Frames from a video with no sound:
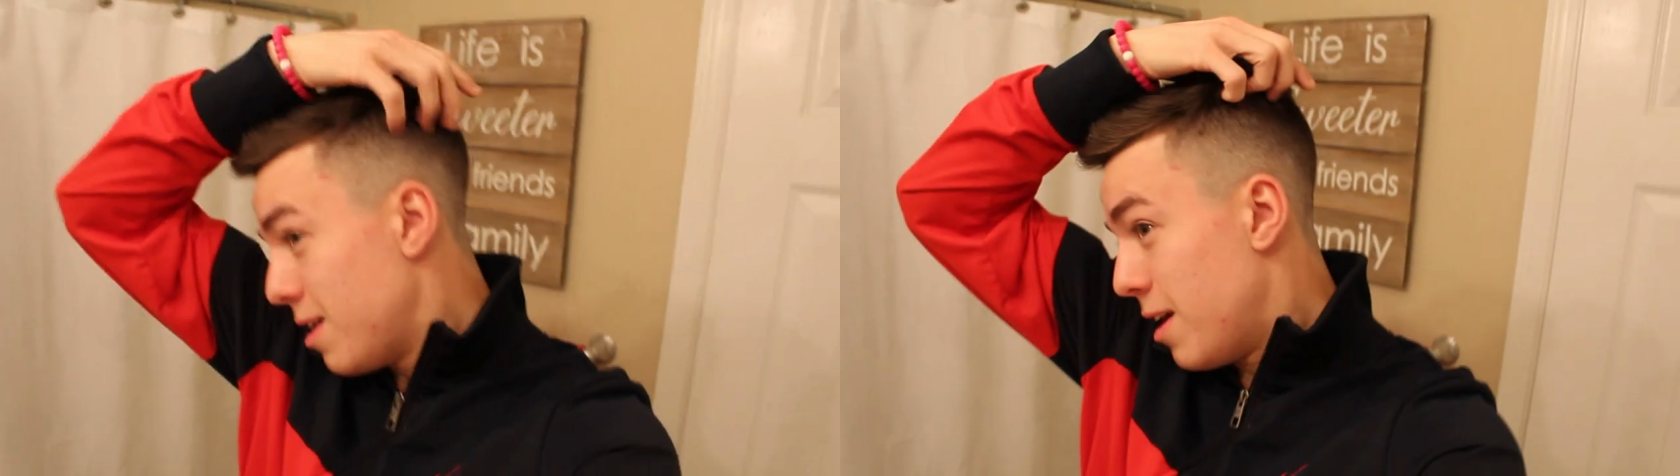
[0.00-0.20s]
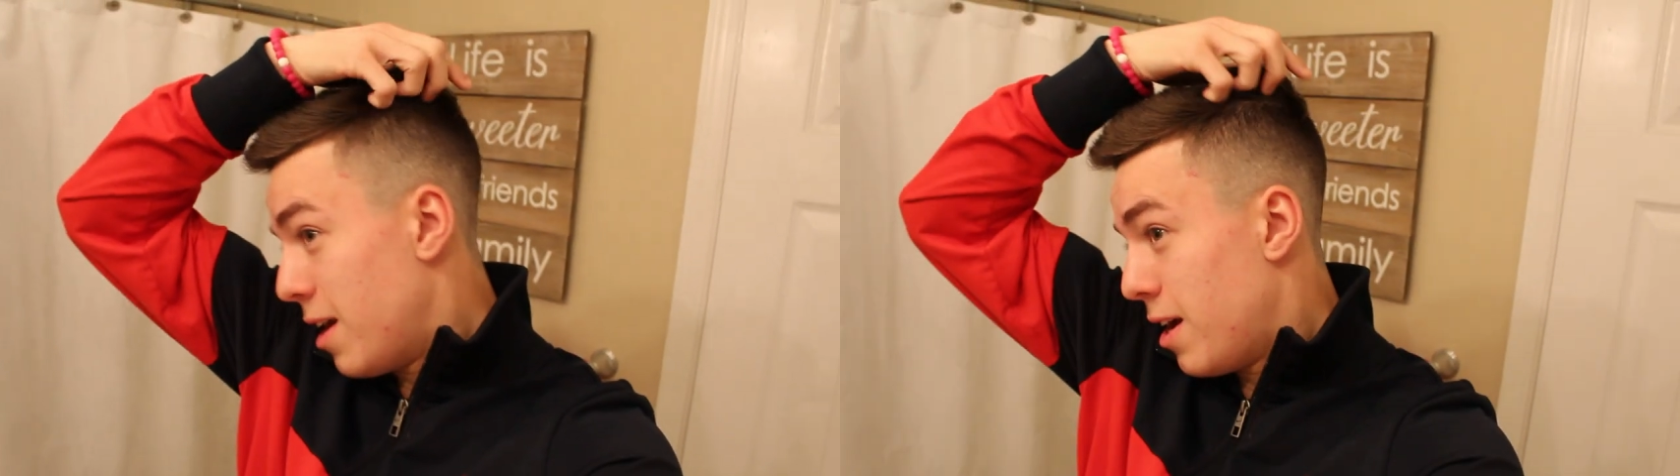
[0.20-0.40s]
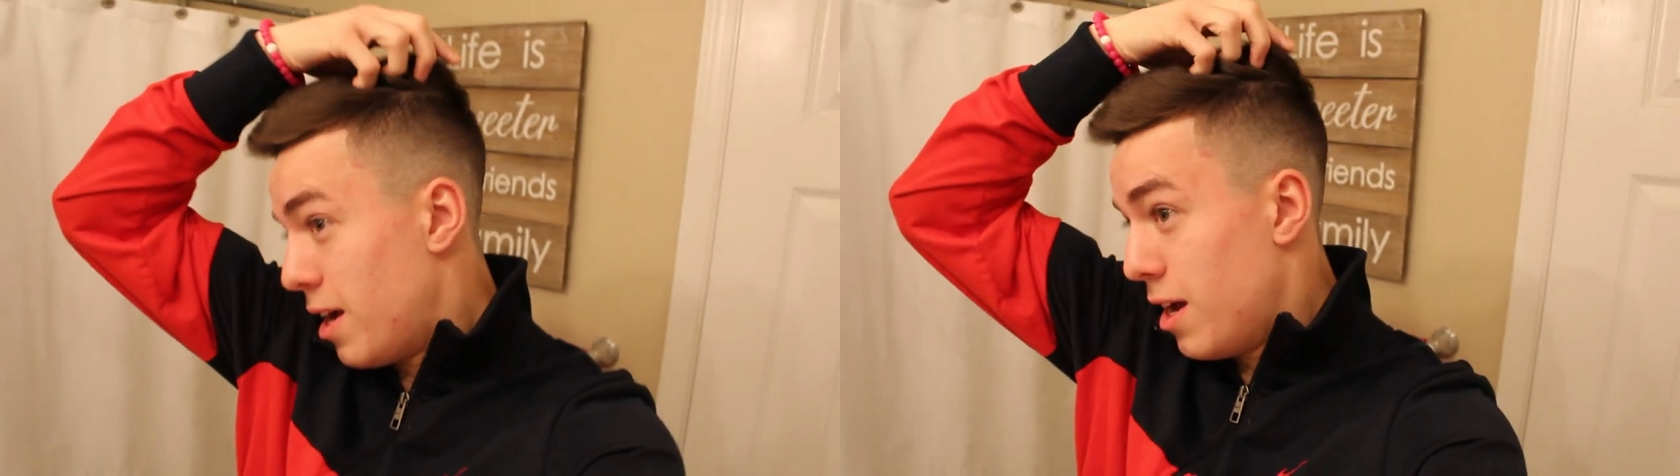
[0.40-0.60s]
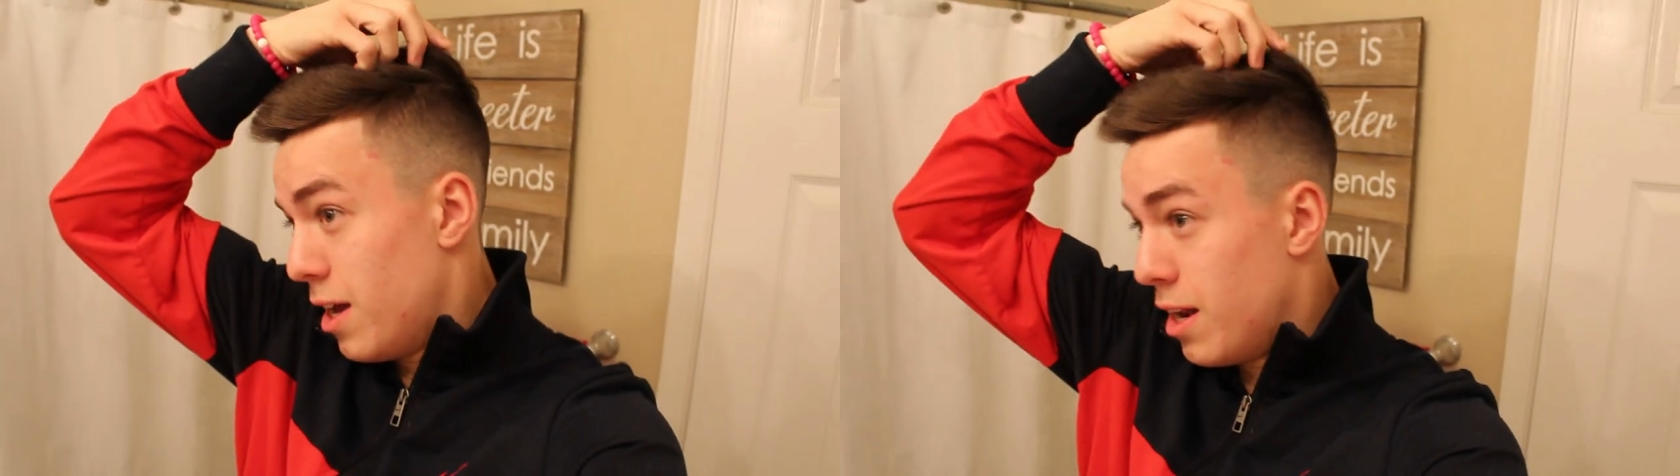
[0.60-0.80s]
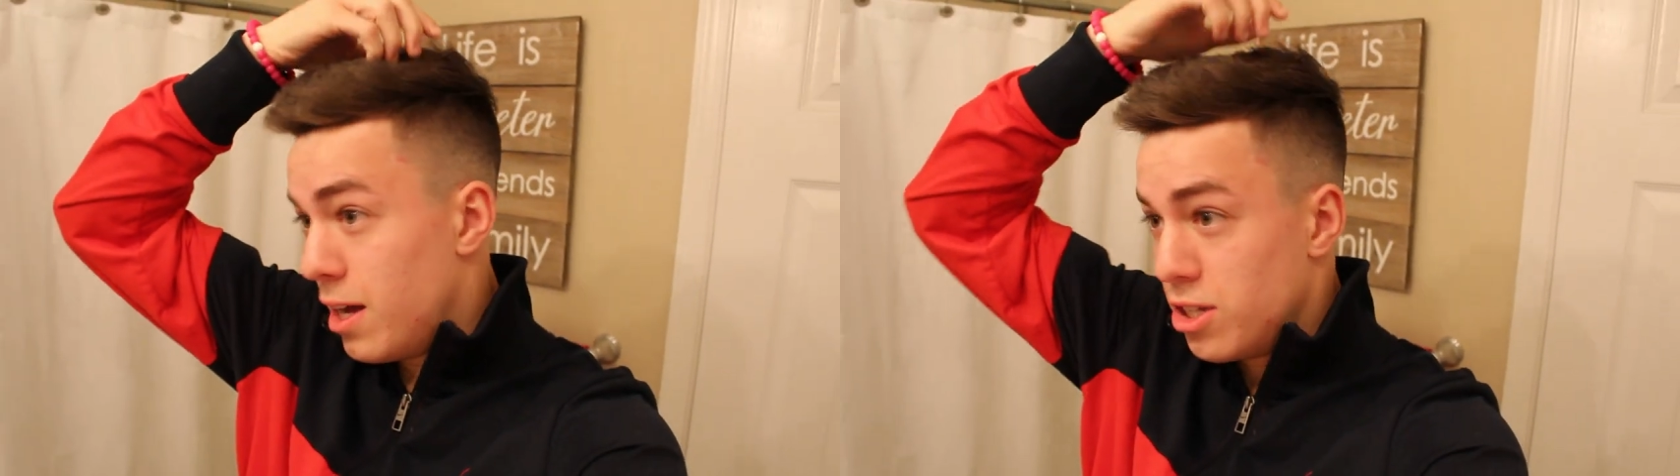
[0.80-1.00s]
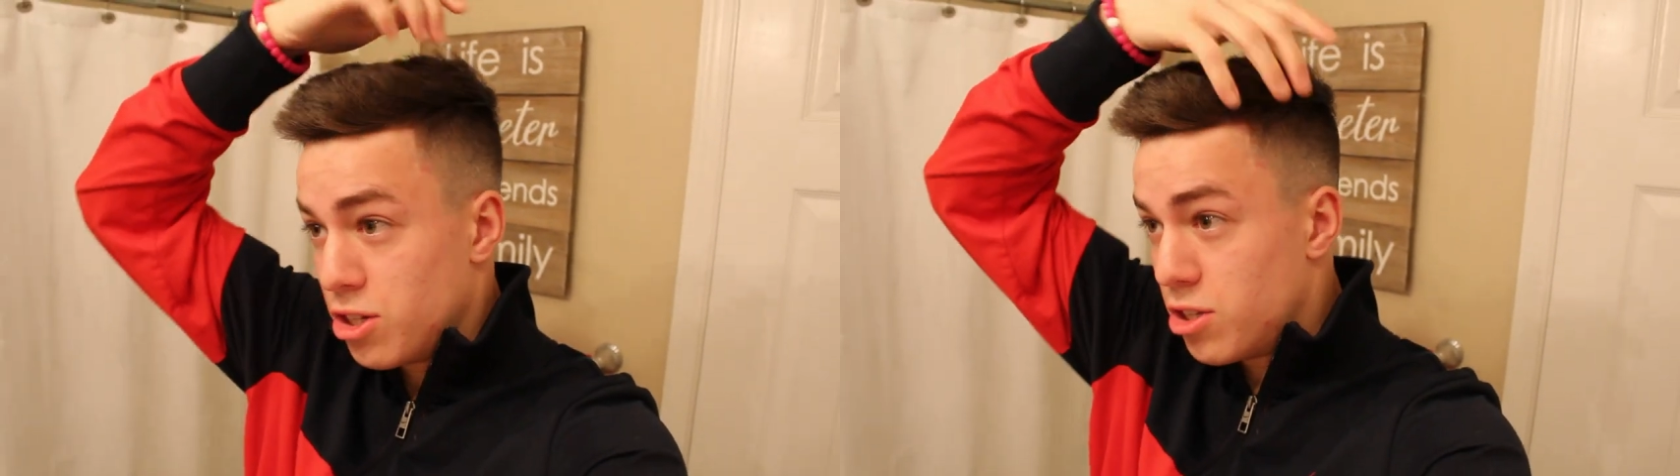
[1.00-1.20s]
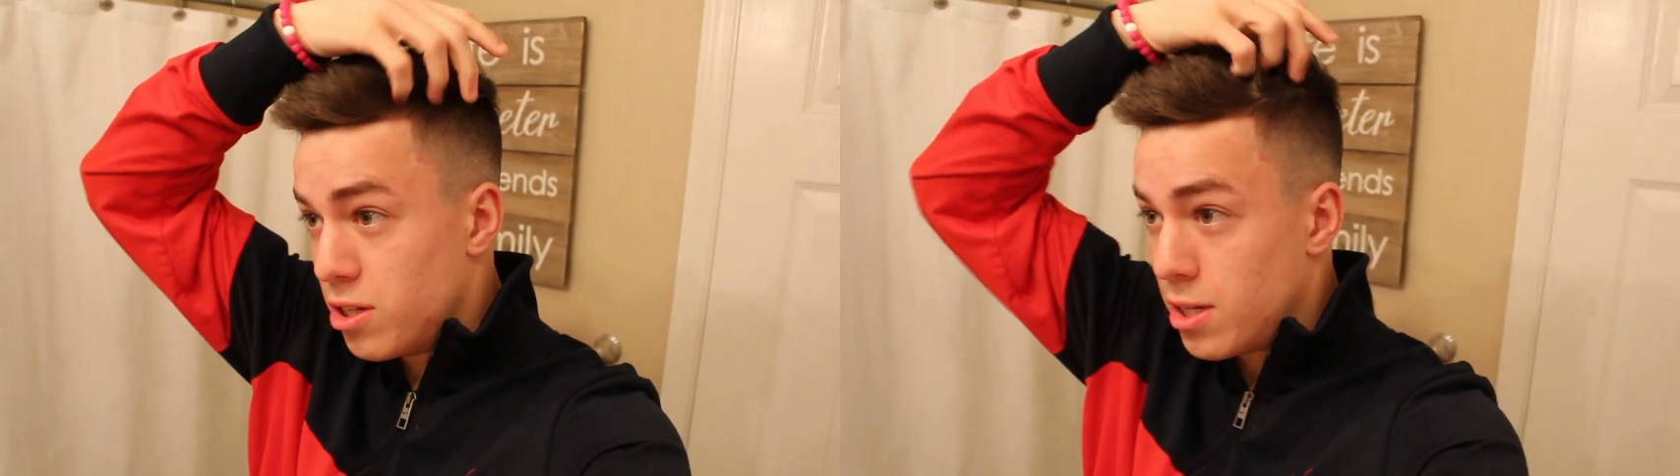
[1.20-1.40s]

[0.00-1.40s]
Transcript: and I just